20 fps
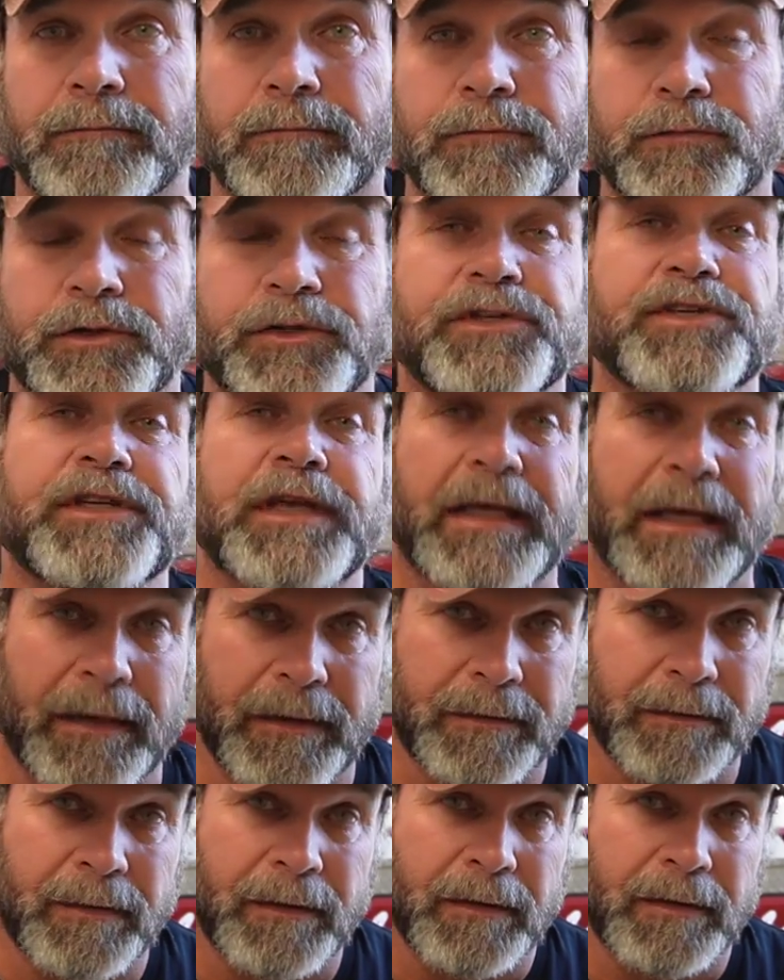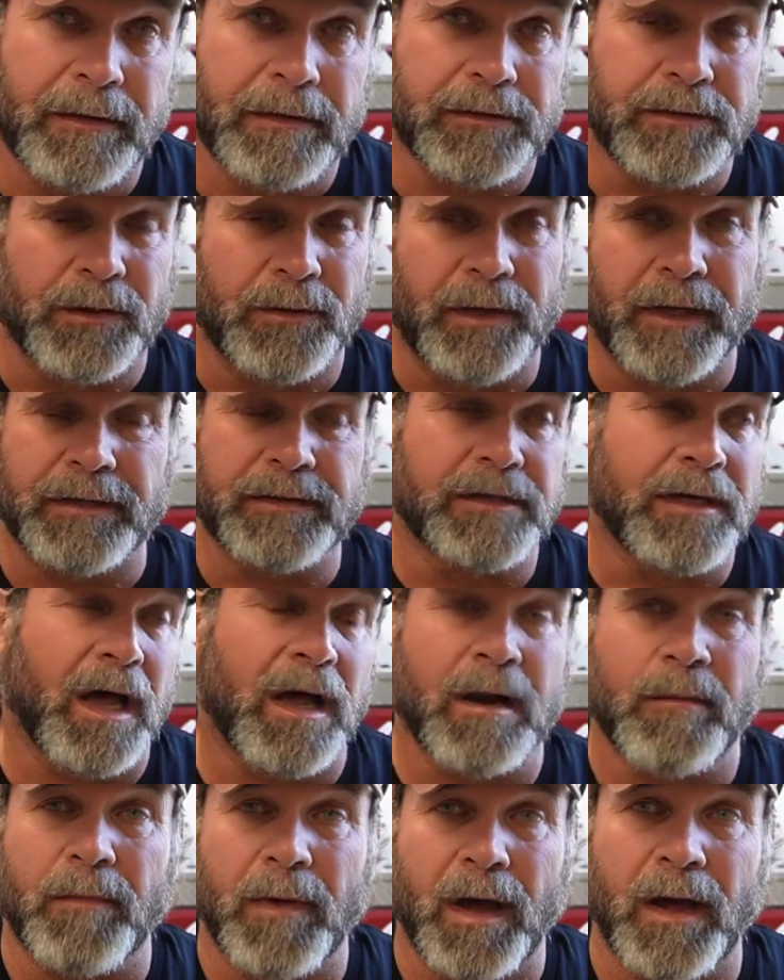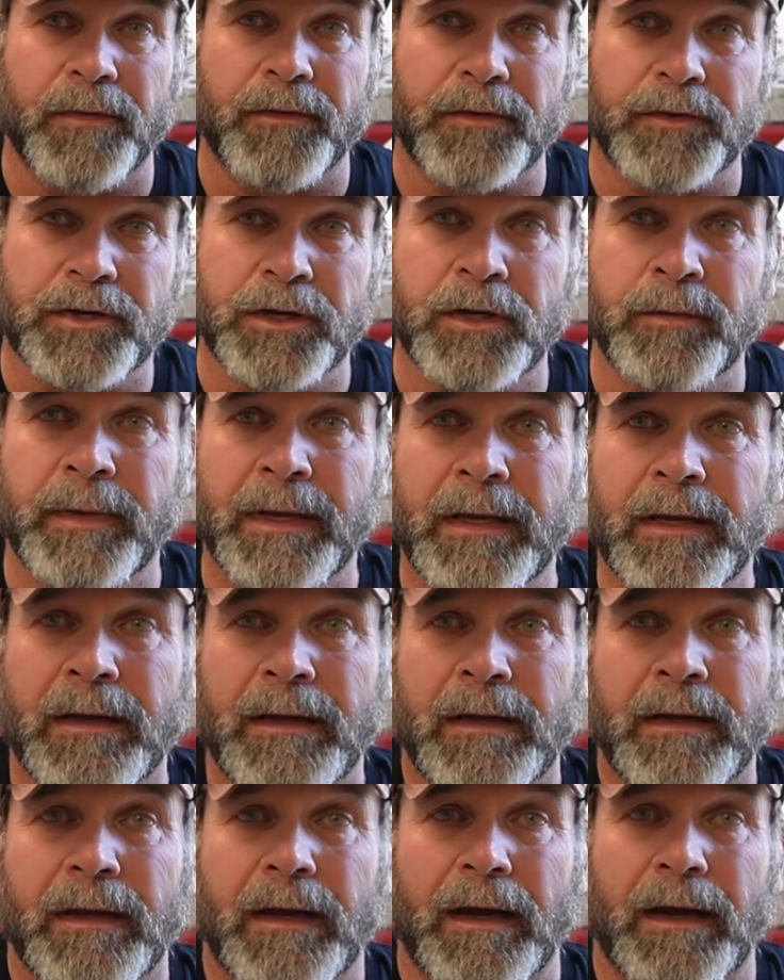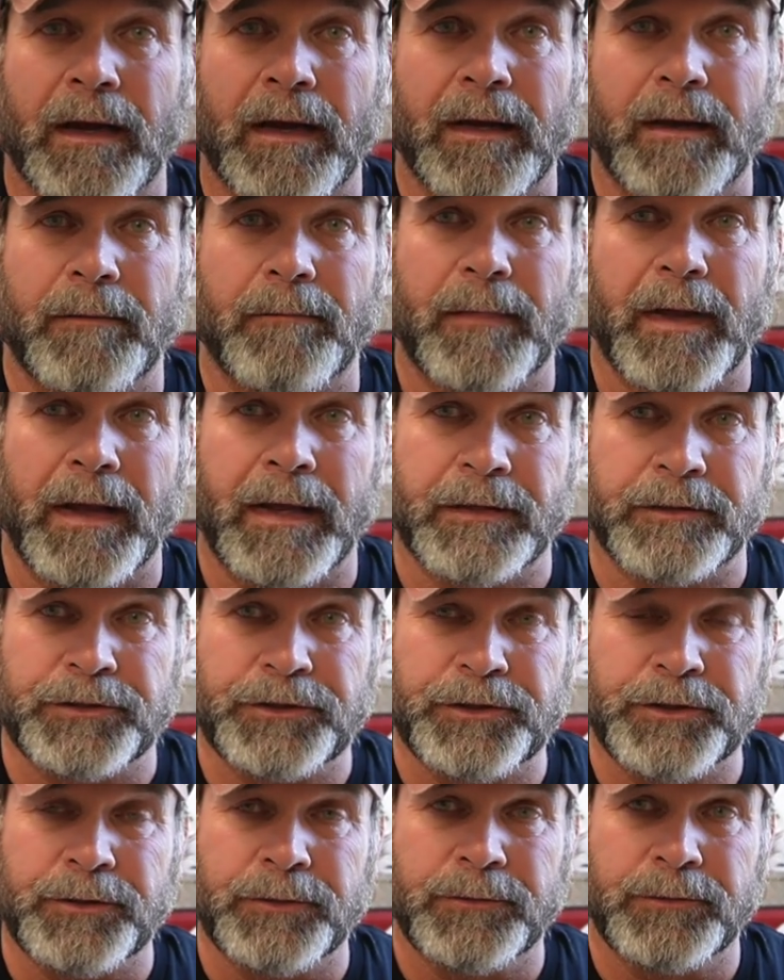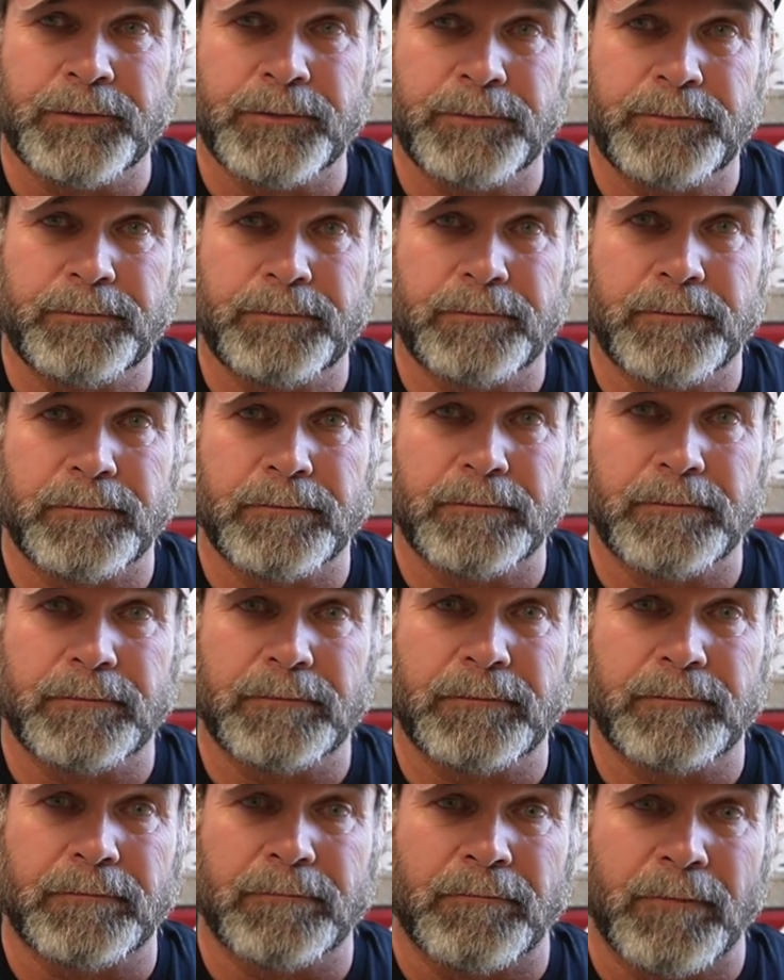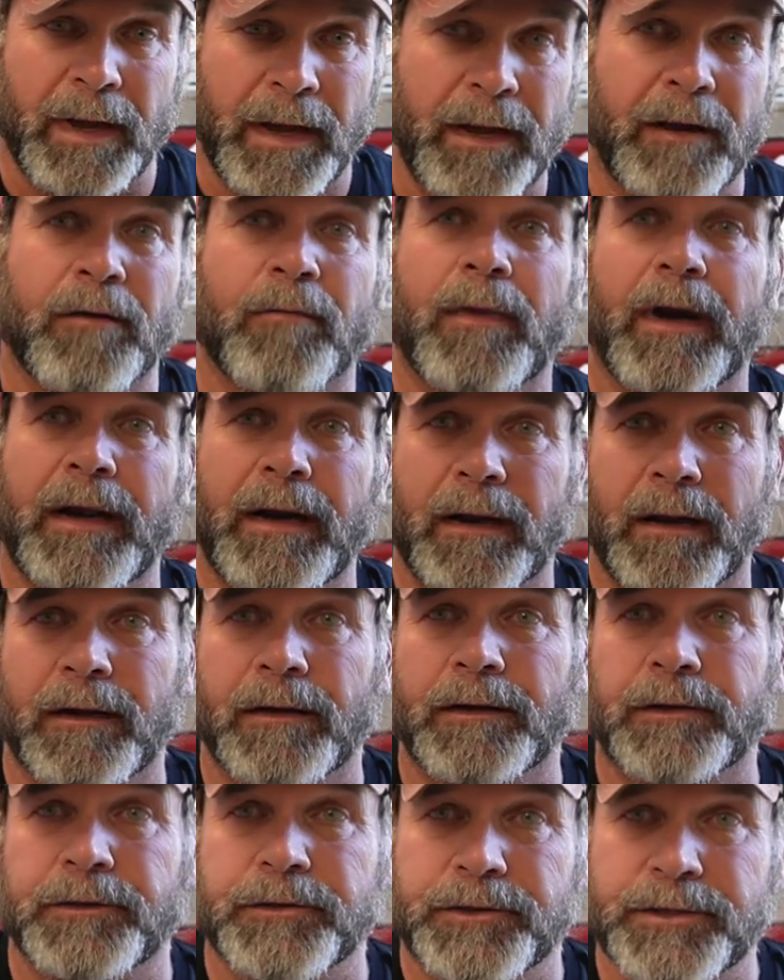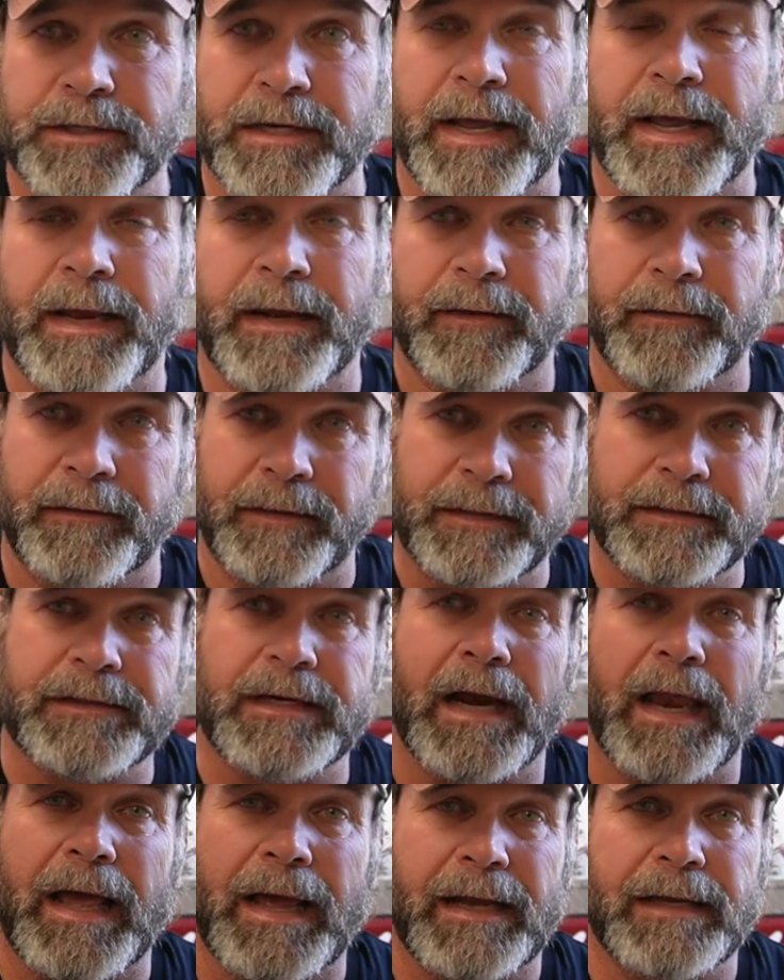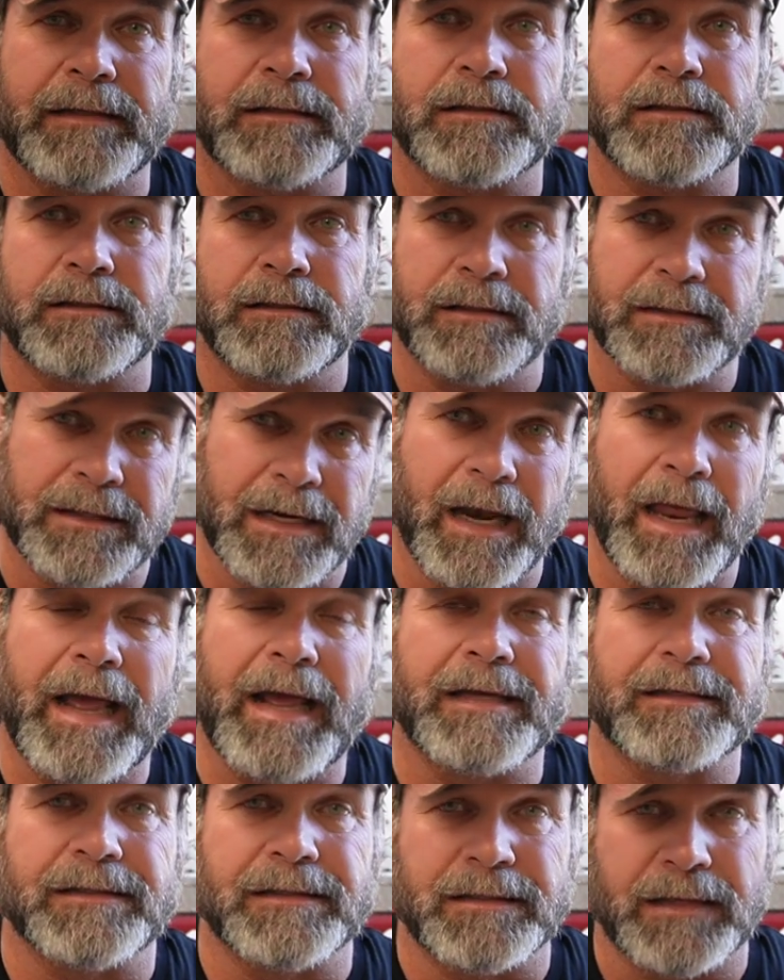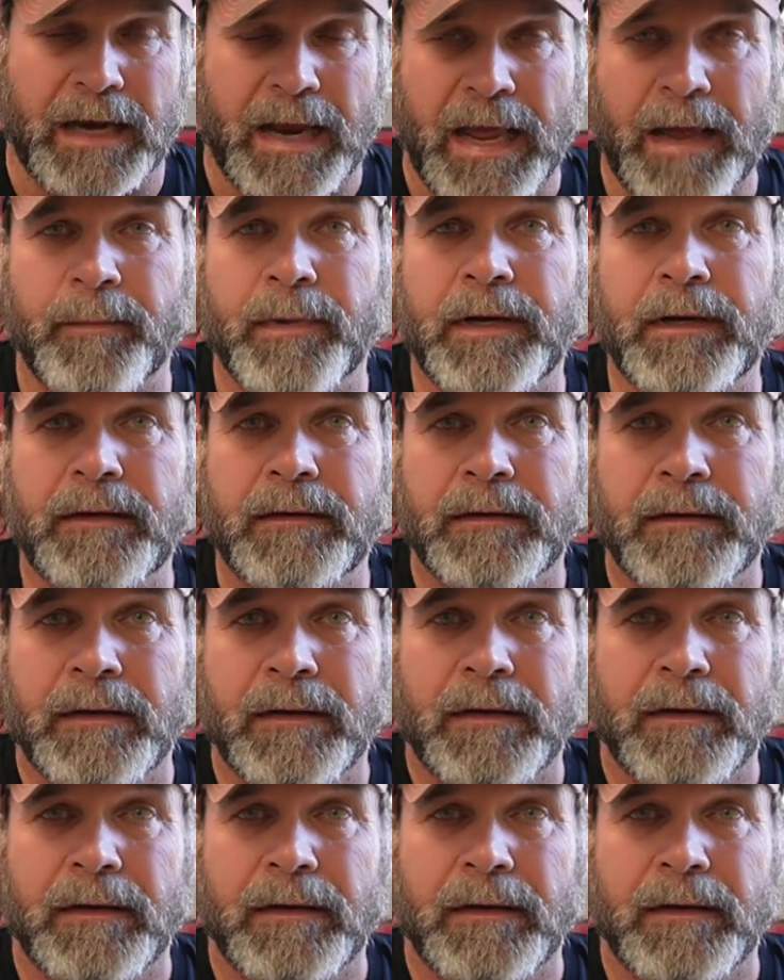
to see it. So it's not a bother to me. As you may or may not understand, this glass is laminate.